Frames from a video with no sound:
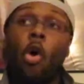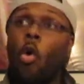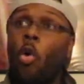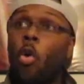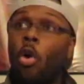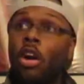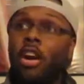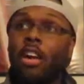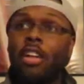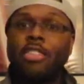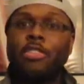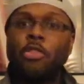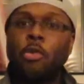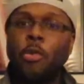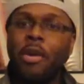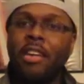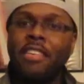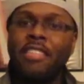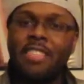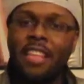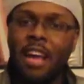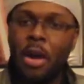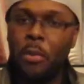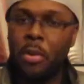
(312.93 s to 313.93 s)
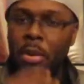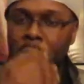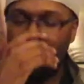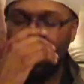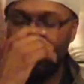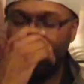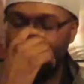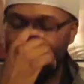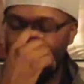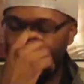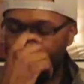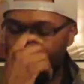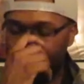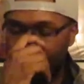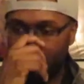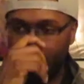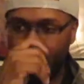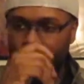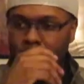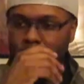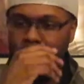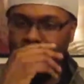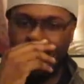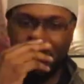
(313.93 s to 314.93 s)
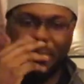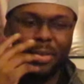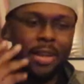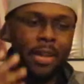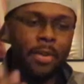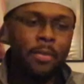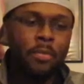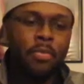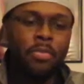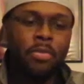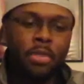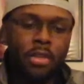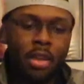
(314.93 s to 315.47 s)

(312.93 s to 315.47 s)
or a twist that we might not have seen coming.